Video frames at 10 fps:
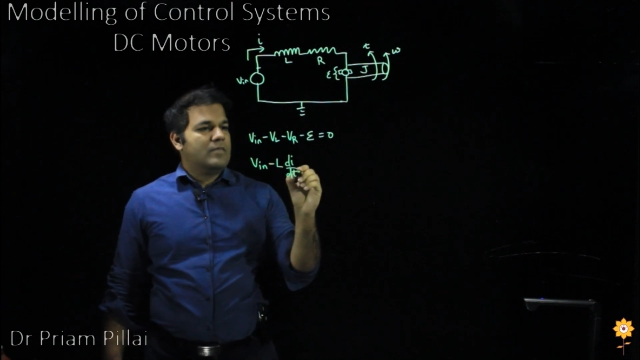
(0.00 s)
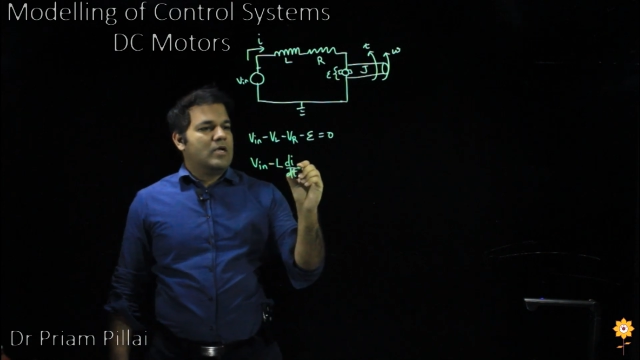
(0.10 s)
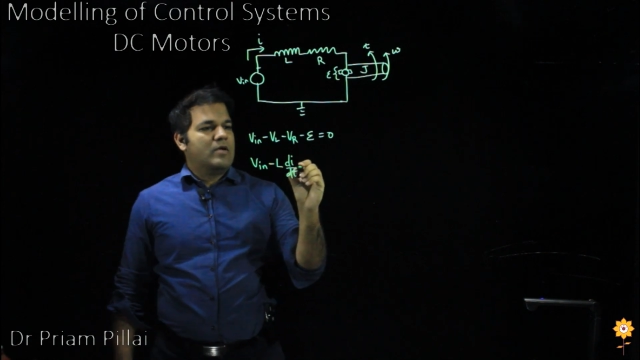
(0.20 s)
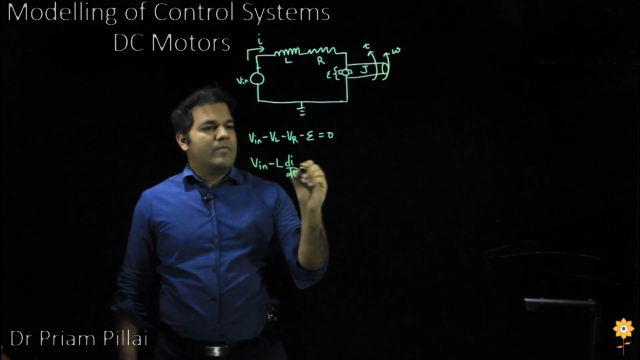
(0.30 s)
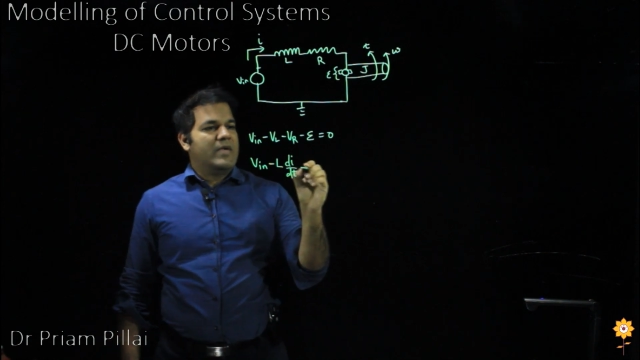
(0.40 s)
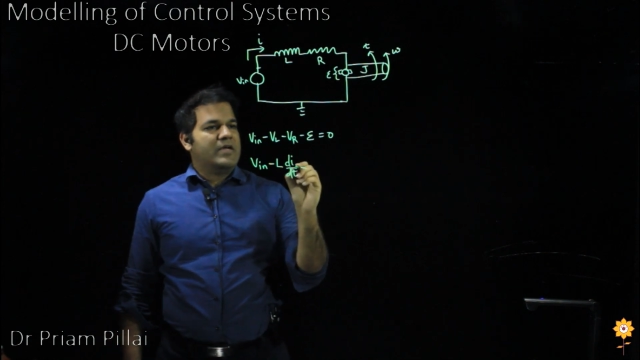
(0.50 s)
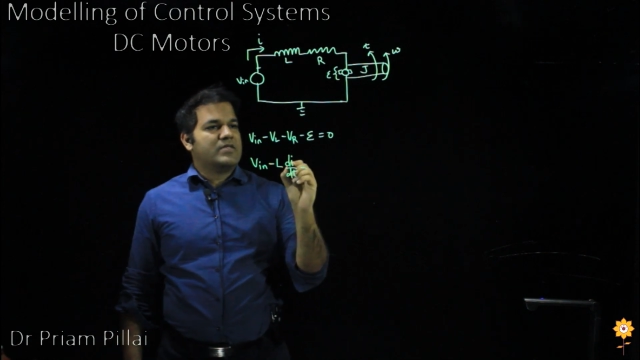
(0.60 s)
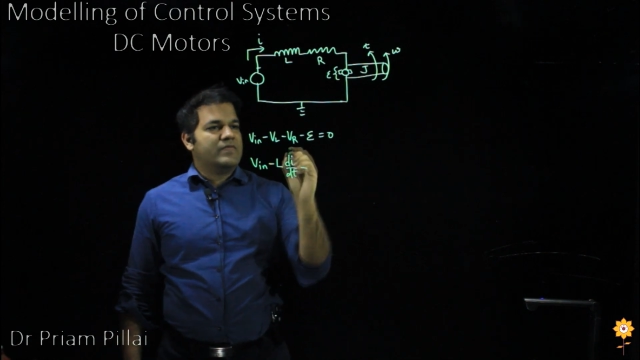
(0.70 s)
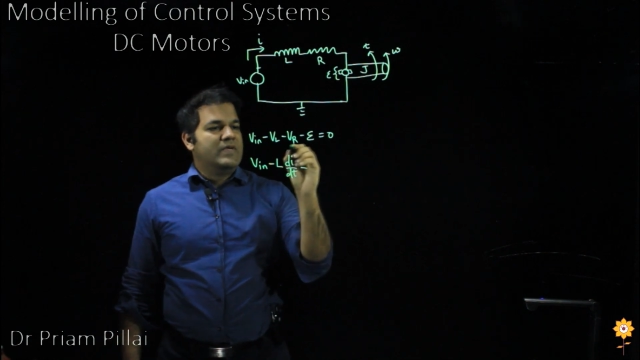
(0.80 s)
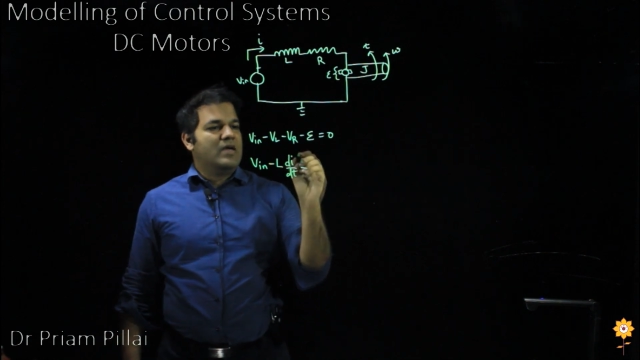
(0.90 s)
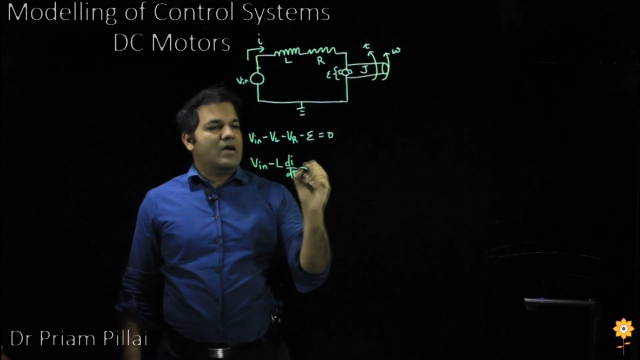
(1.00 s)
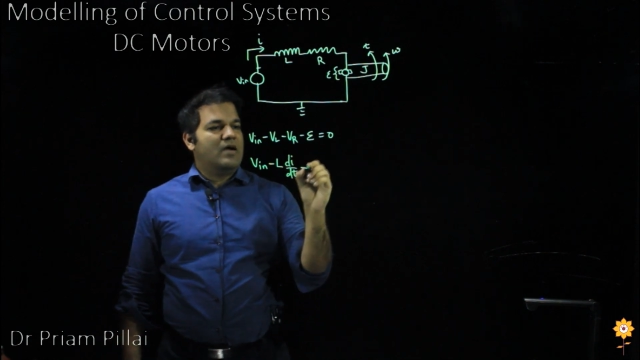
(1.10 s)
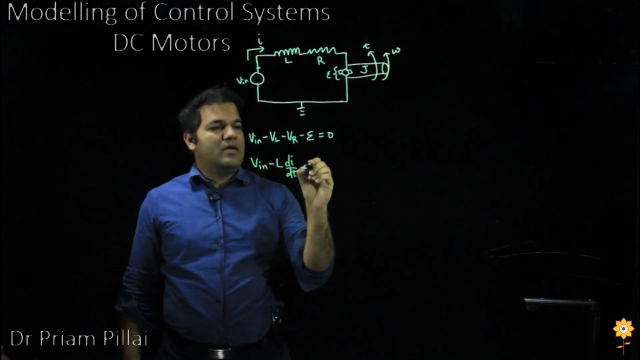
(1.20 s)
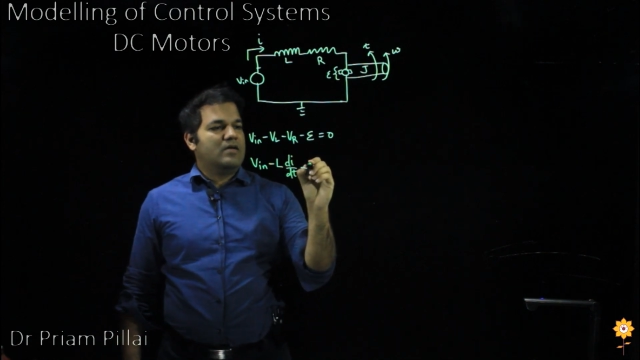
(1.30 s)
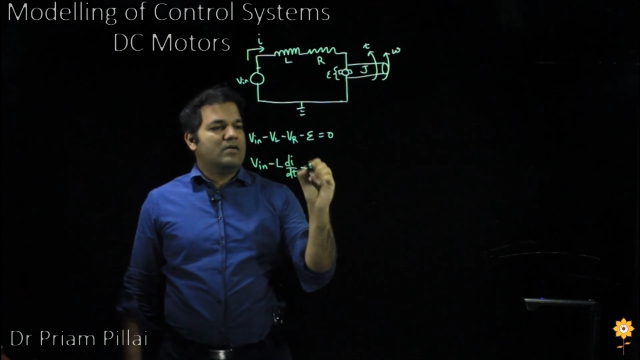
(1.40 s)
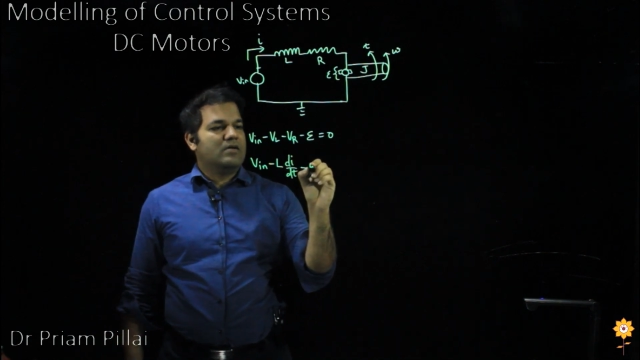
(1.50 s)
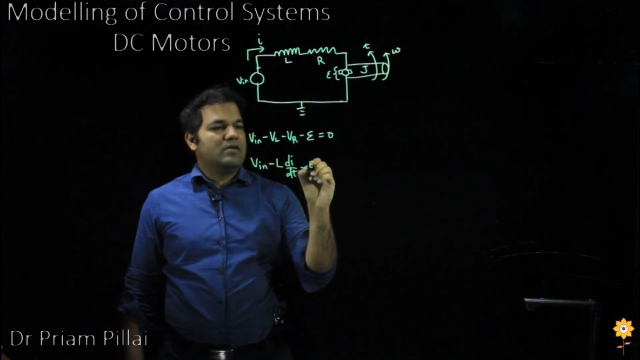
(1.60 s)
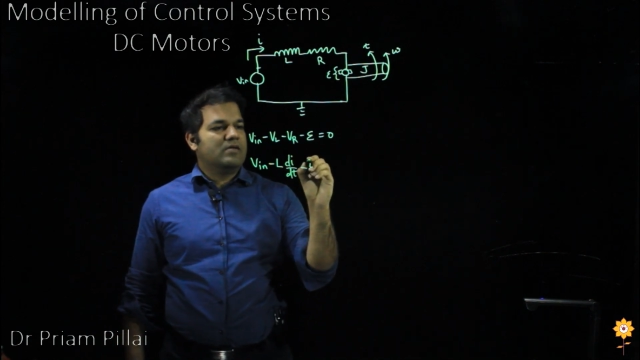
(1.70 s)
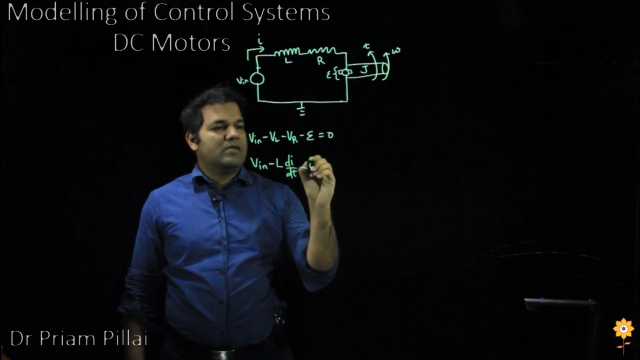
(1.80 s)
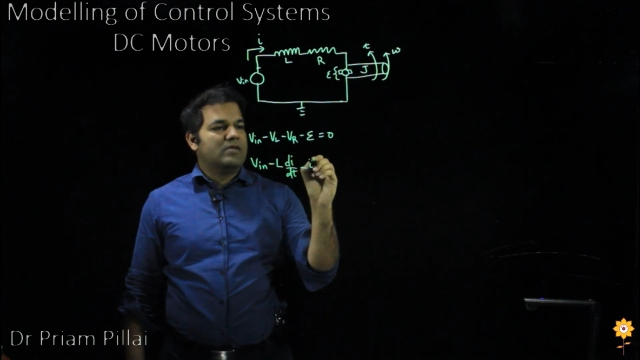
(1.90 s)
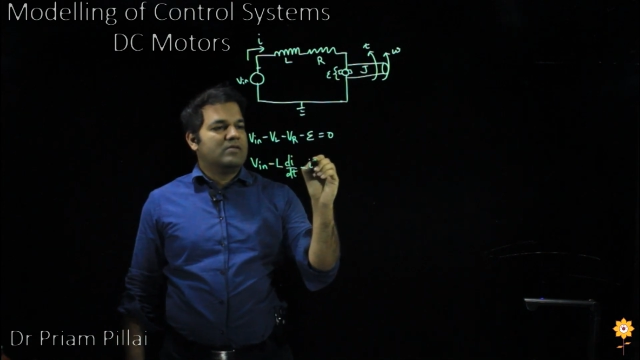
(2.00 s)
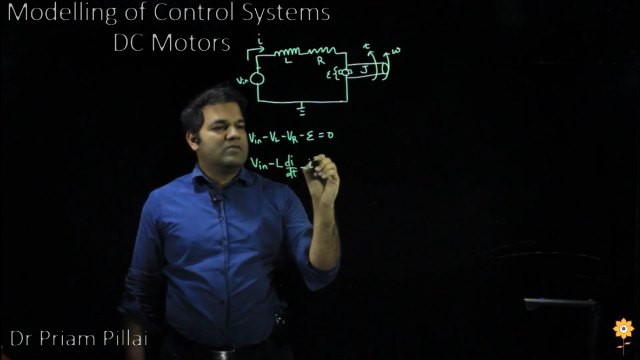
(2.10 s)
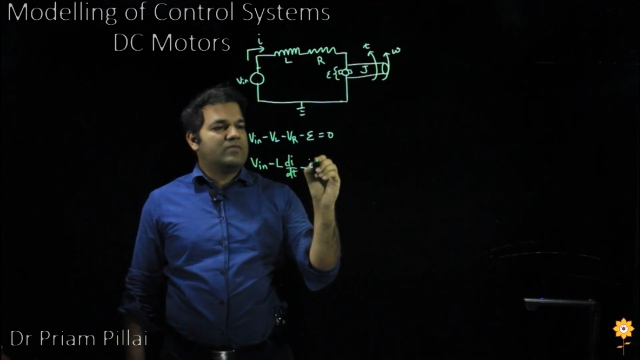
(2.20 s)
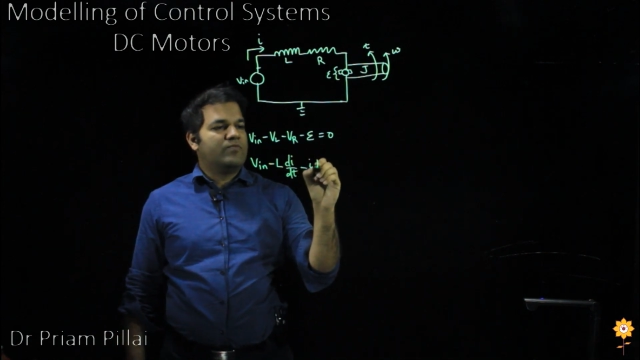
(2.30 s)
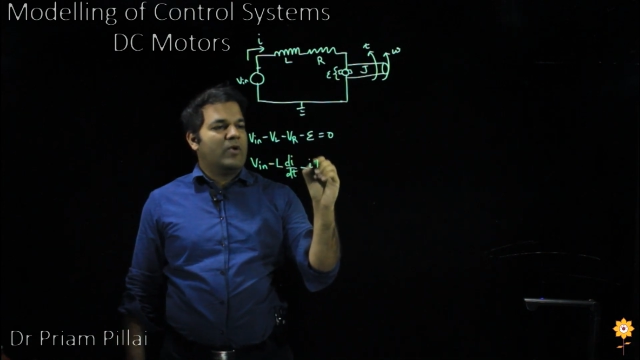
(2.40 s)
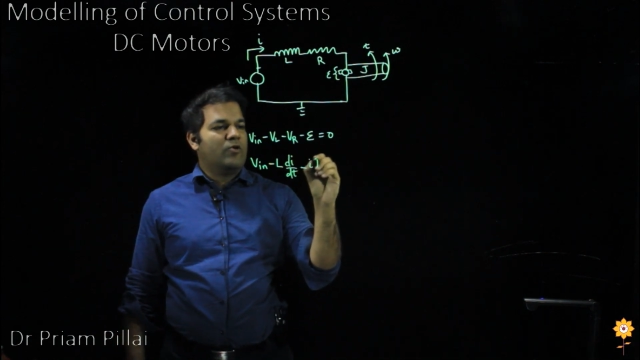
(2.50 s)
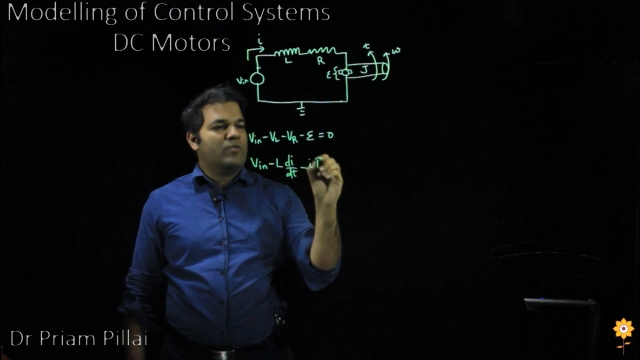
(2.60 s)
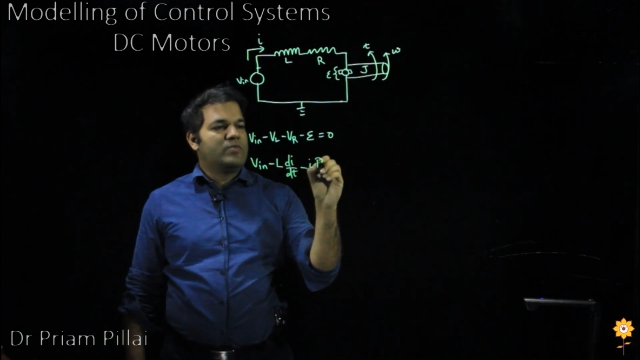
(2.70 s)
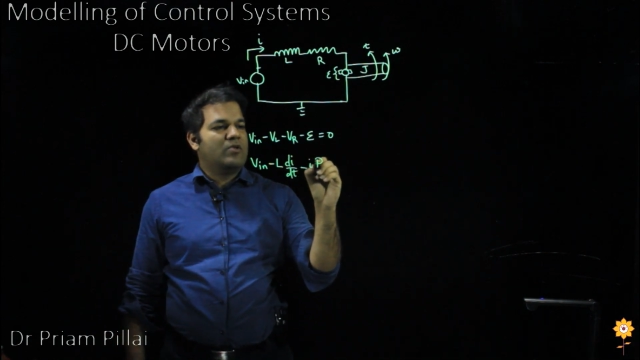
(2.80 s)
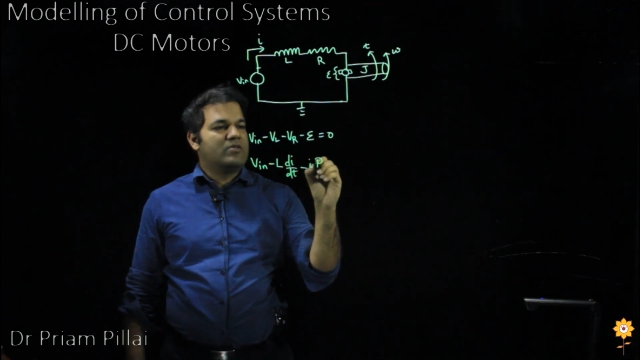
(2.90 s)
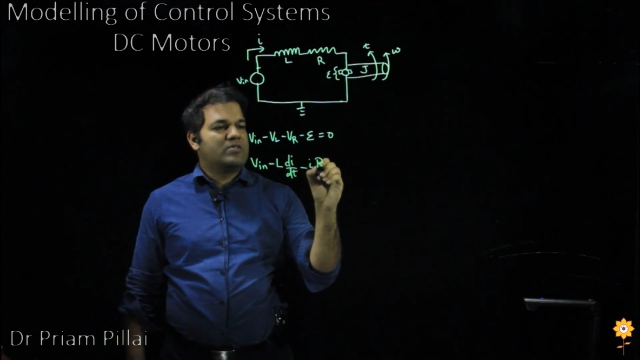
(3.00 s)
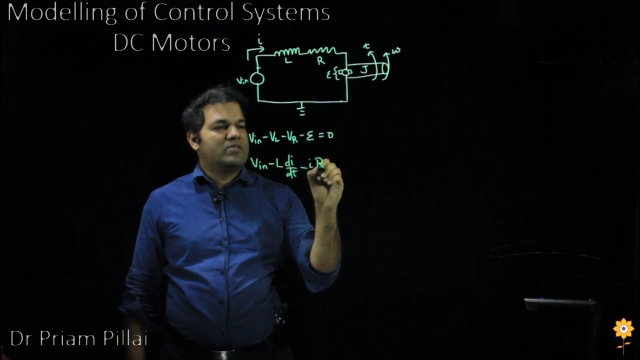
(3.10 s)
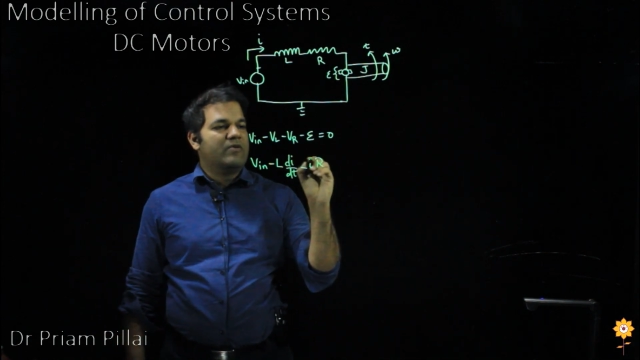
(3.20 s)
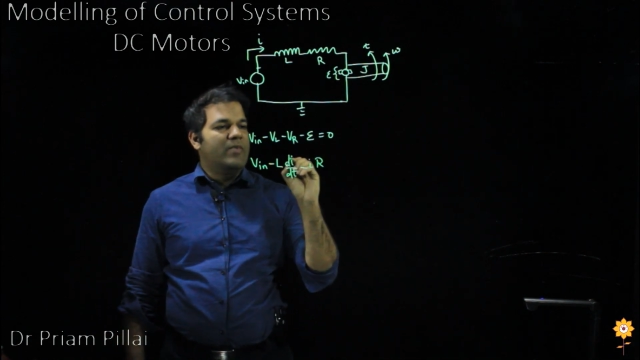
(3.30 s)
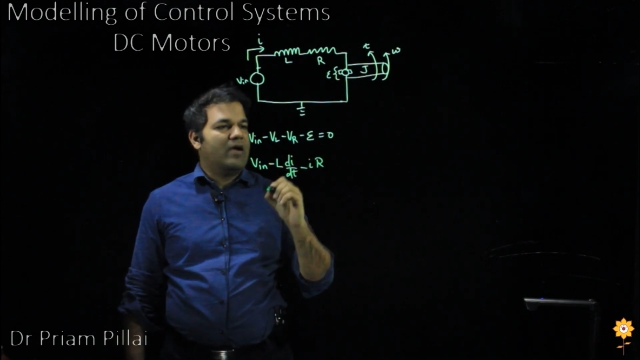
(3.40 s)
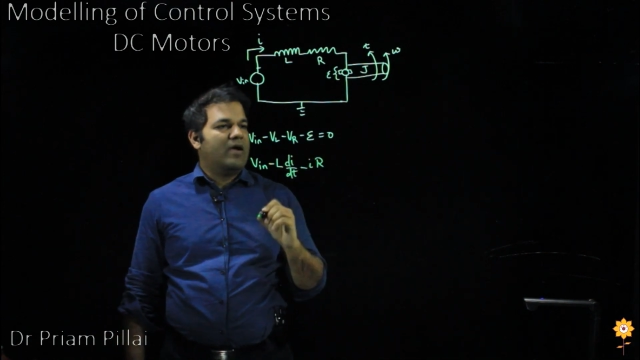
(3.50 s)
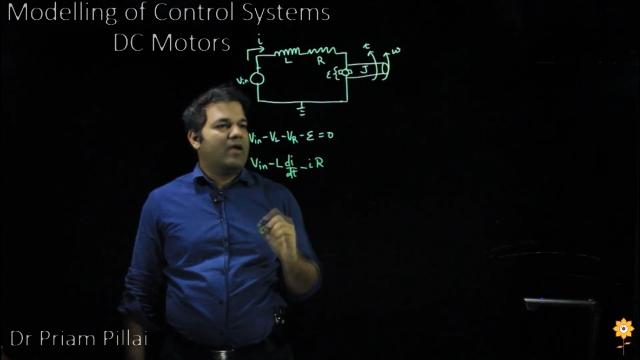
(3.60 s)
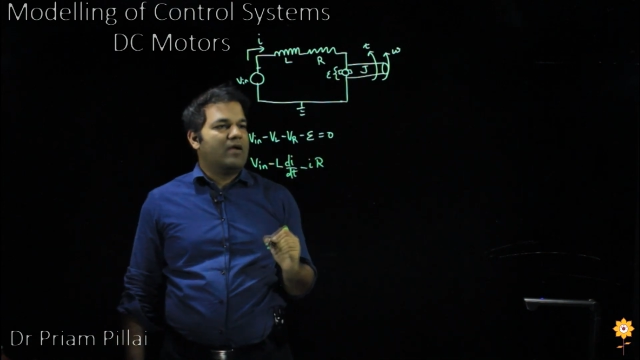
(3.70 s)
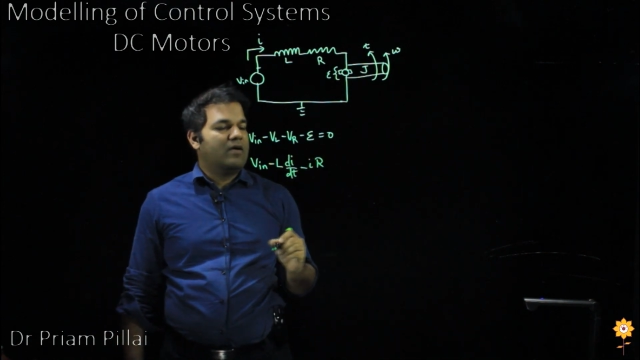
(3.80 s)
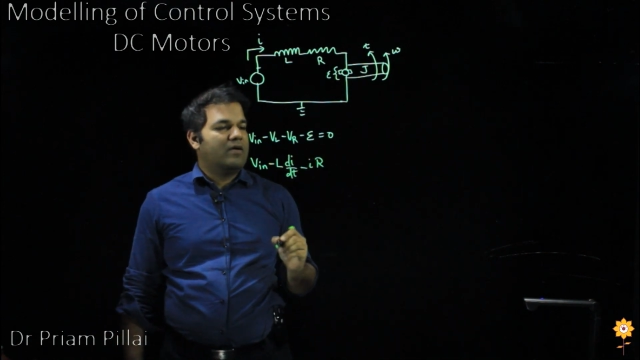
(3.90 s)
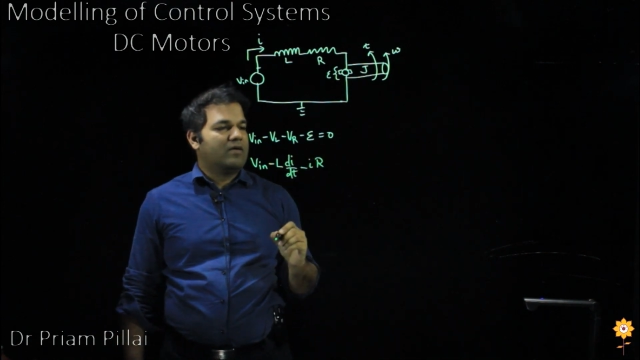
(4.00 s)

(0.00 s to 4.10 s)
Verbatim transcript: minus Vr is by Ohm's law given by Ir